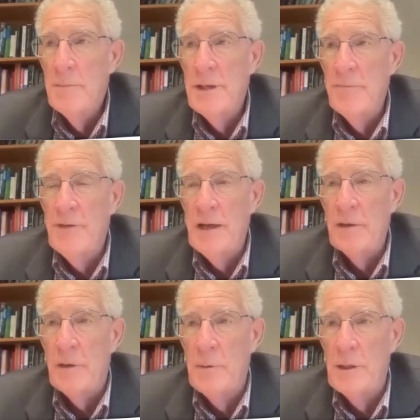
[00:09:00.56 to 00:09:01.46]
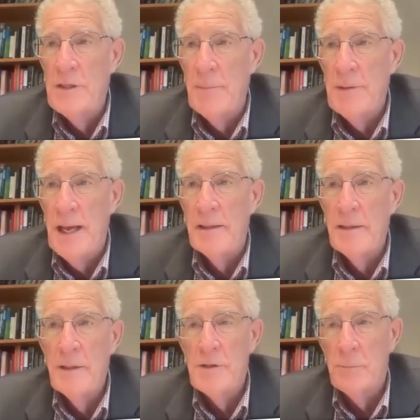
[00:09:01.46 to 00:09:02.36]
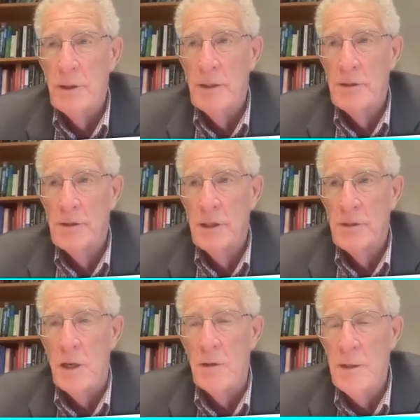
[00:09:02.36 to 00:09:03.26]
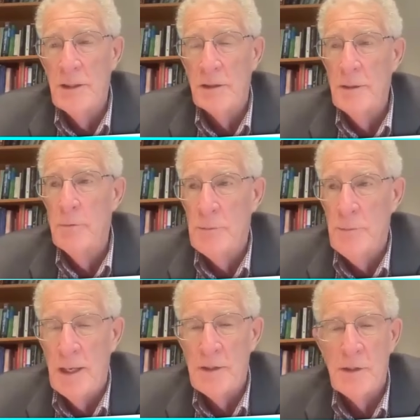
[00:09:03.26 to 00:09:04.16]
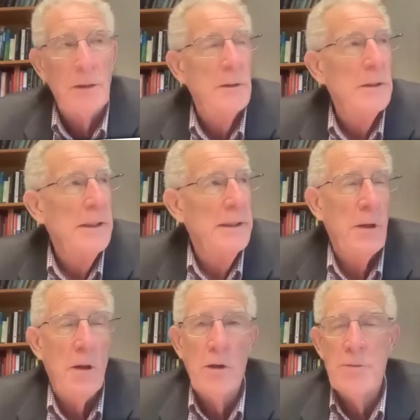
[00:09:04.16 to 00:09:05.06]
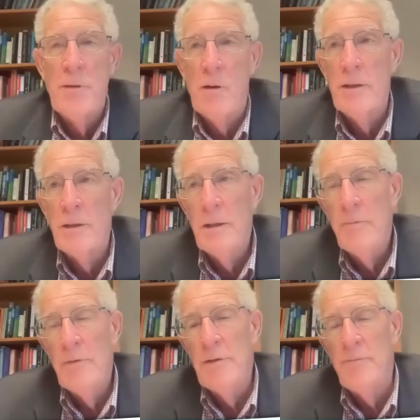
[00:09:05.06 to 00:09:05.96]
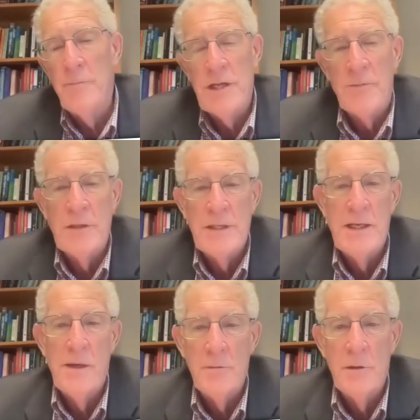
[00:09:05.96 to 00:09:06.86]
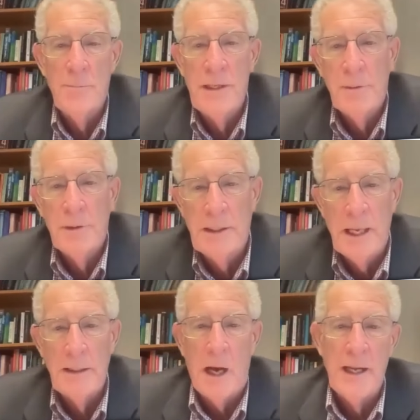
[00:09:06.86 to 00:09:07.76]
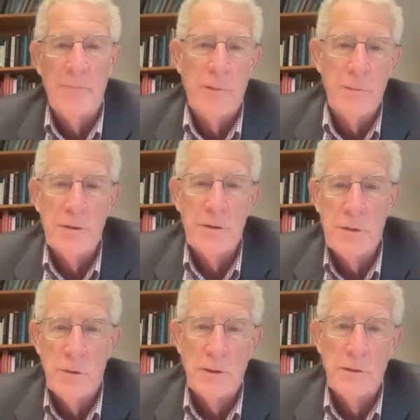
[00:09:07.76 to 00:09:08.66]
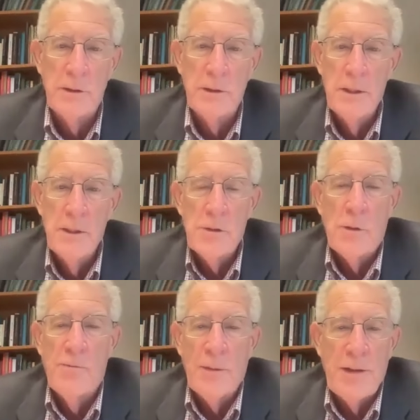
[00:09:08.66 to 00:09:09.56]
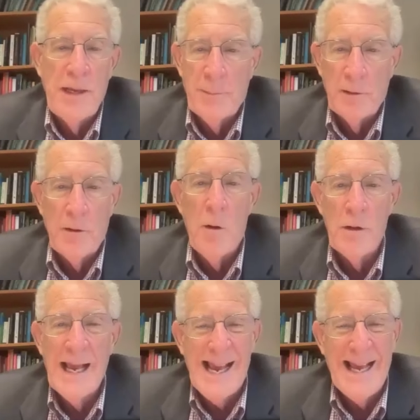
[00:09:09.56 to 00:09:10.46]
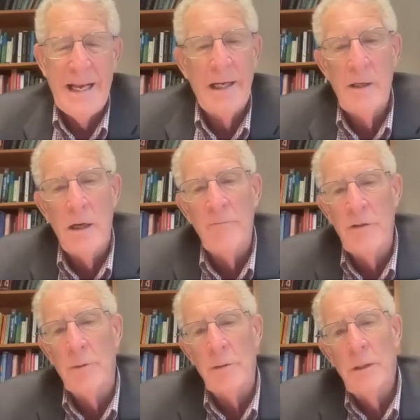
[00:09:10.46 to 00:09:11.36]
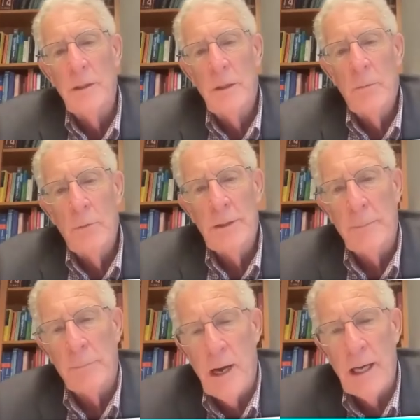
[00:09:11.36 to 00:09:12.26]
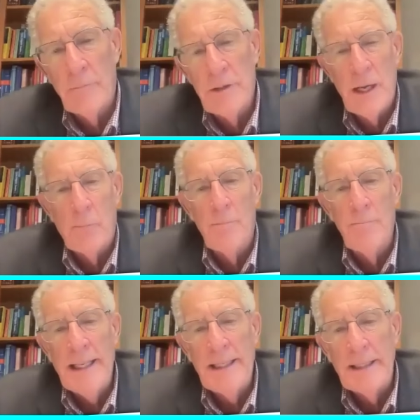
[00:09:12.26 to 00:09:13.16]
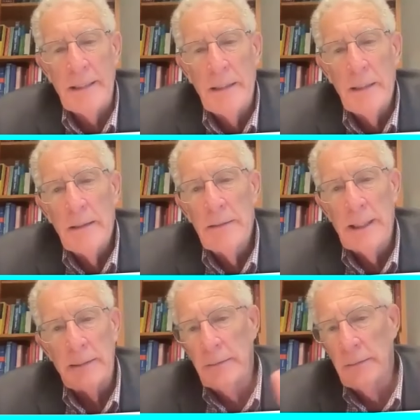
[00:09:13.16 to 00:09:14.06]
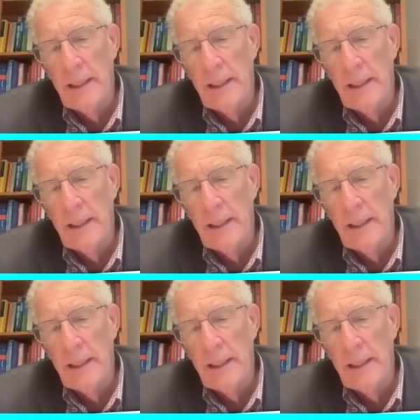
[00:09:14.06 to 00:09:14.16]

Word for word: The failure to accept that is ultimately responsible in large part for the 1,700 people a day dying from the disorder. So if the people are okay and comfortable with the progress that we're making, then